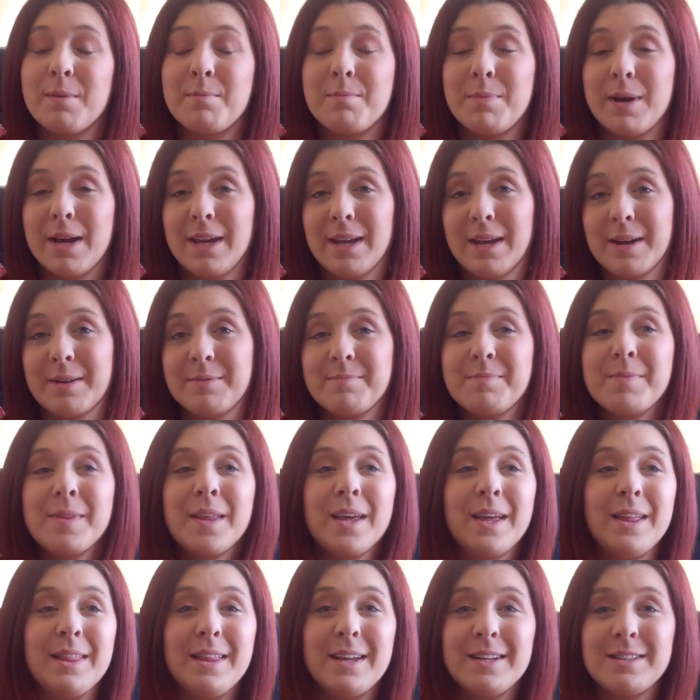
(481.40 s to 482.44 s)
but yeah,
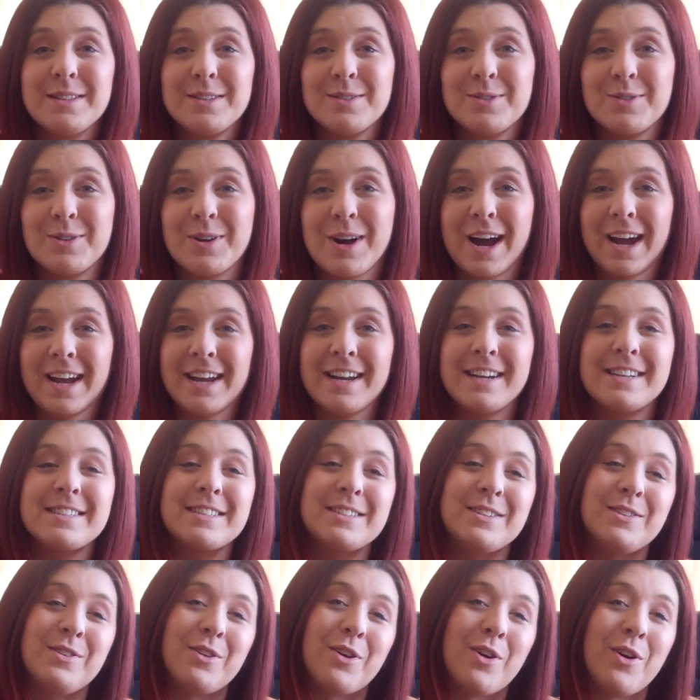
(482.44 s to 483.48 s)
that's
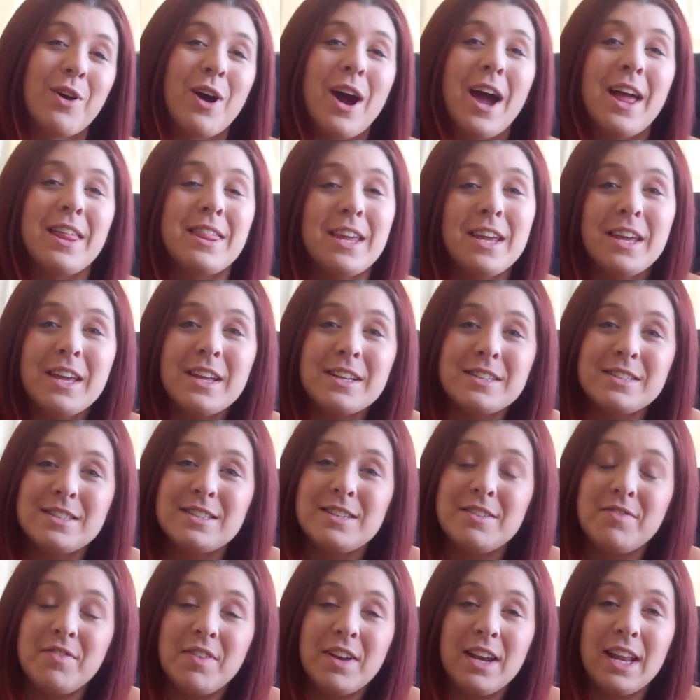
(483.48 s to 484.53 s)
alright. You know, I think it's
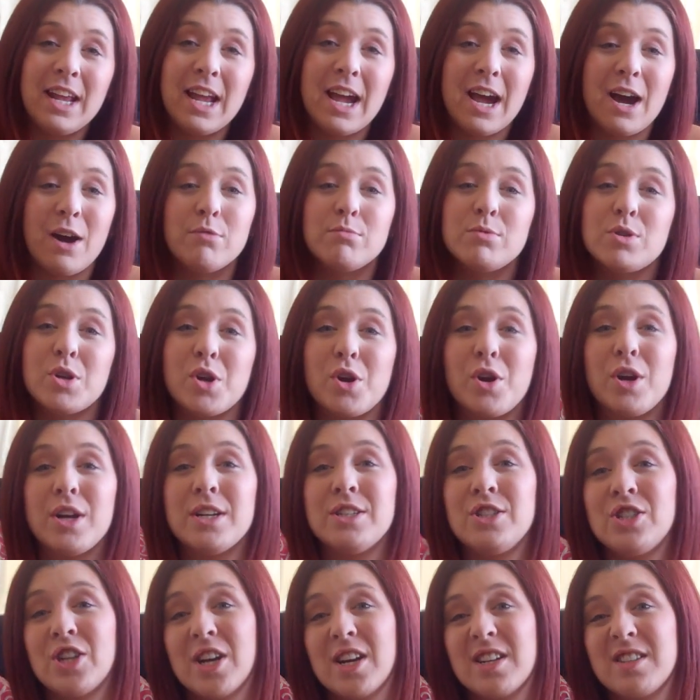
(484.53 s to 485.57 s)
definitely helped her
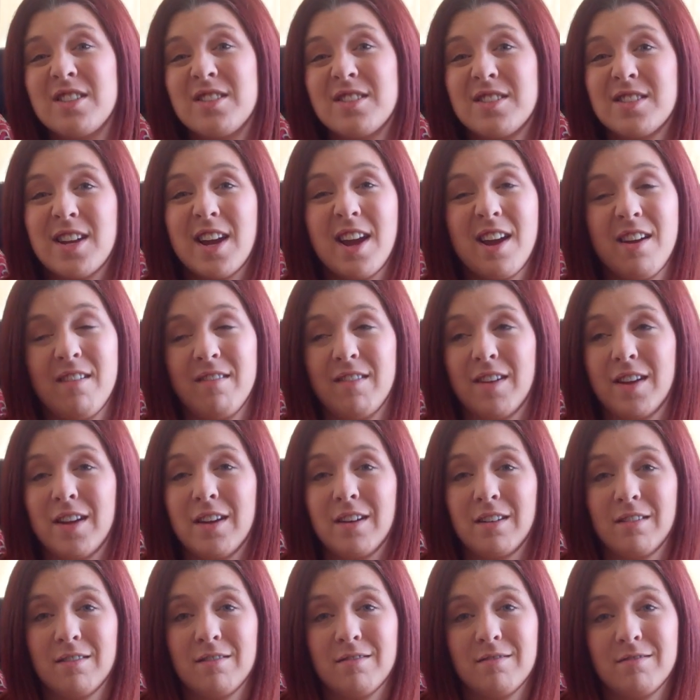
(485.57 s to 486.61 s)
adjust to
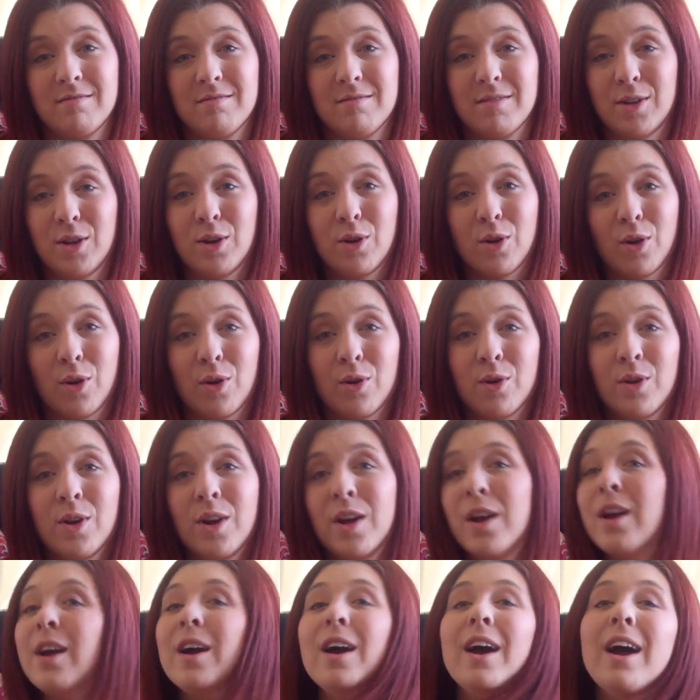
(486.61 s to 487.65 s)
having, you know,
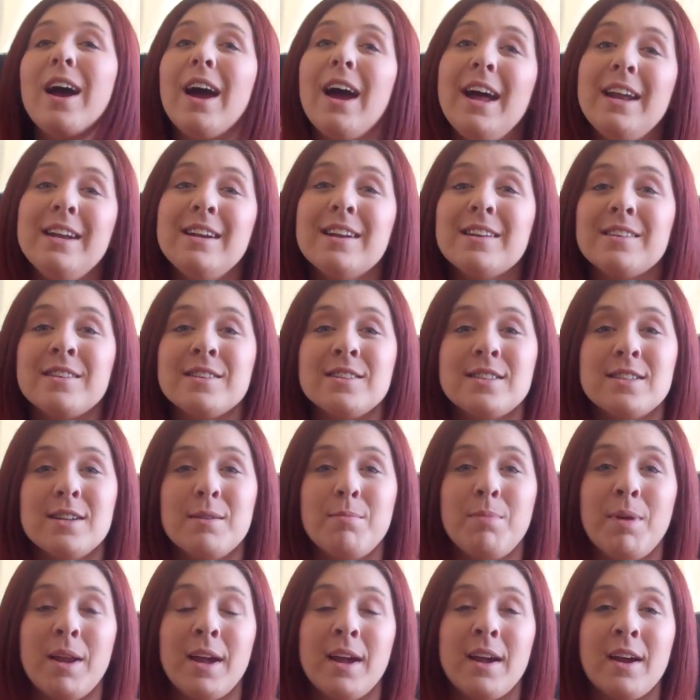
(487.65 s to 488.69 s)
another
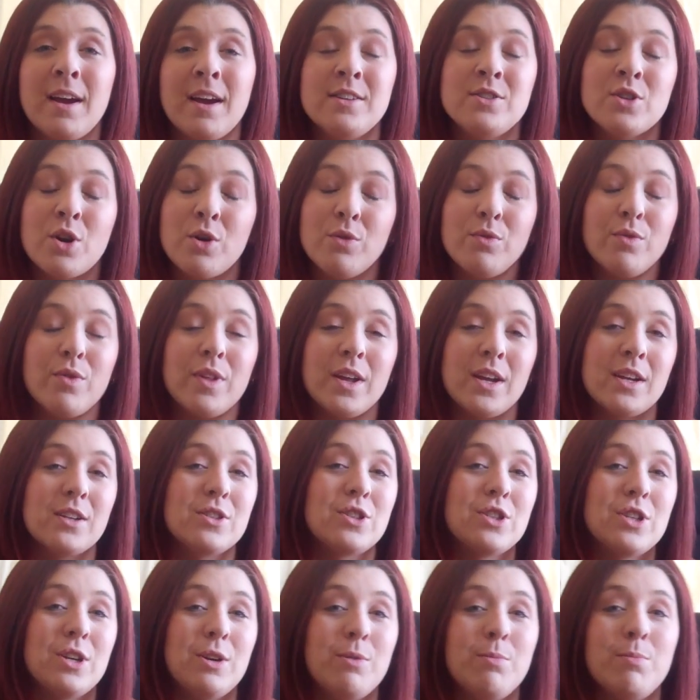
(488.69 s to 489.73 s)
sibling. I don't think
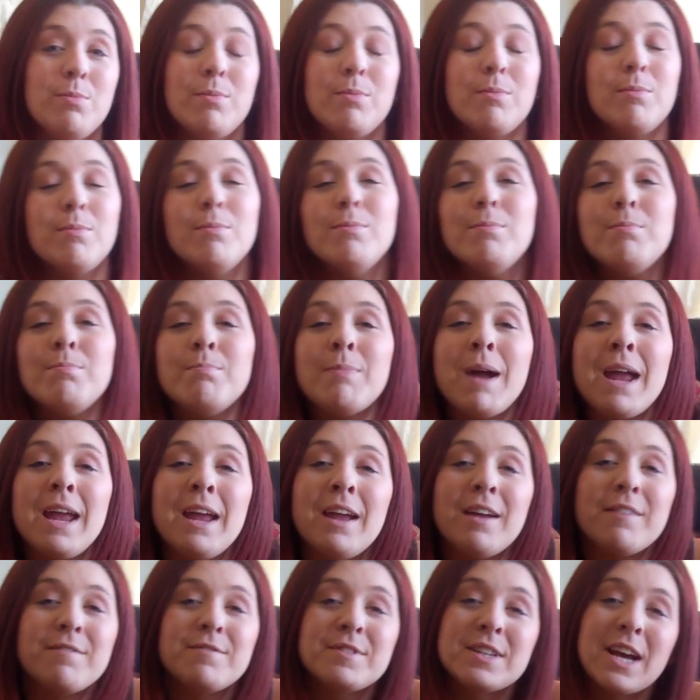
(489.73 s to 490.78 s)
she may
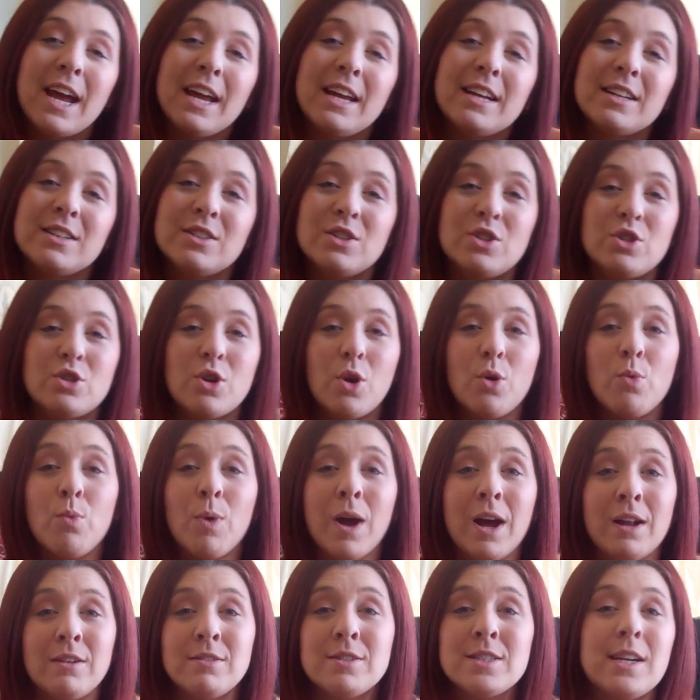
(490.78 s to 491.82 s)
have taken so
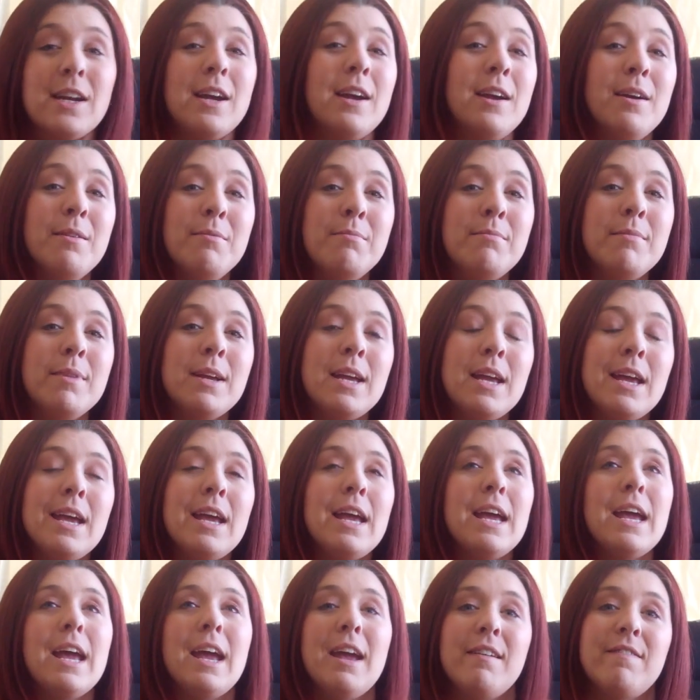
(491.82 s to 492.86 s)
well to him
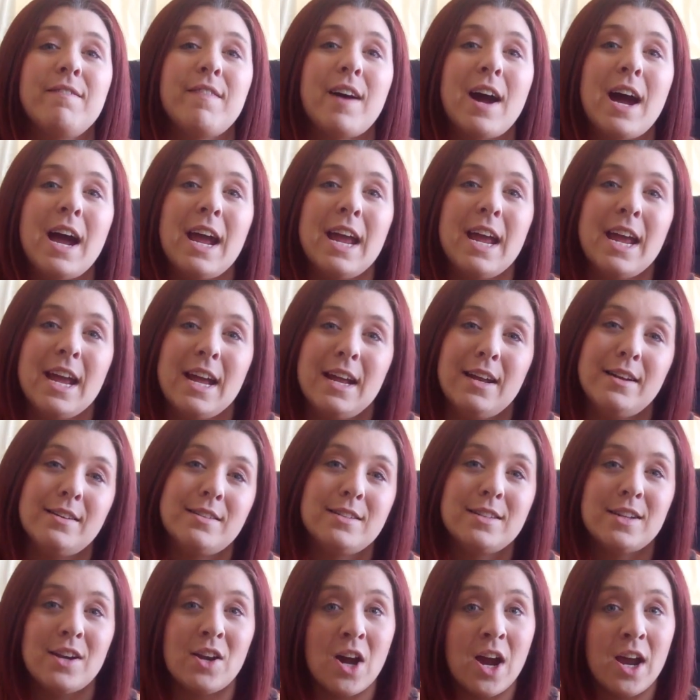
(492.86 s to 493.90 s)
if I had
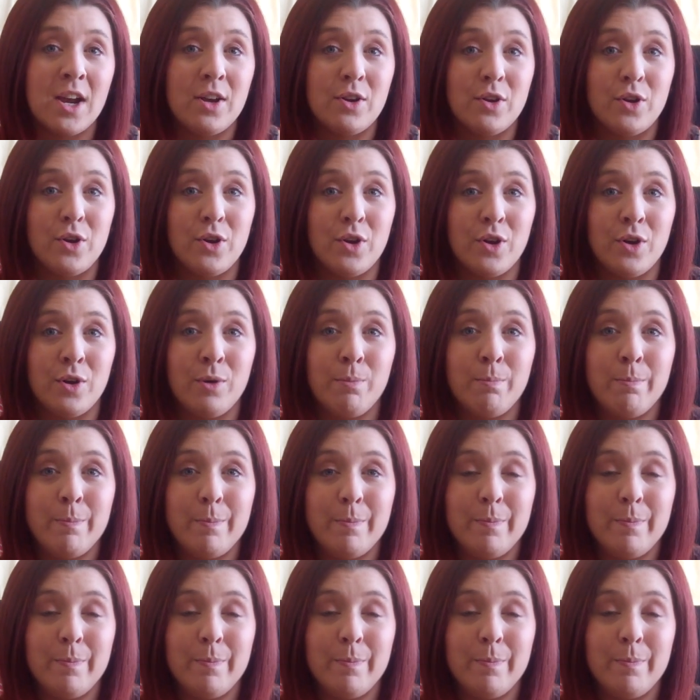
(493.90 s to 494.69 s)
denied her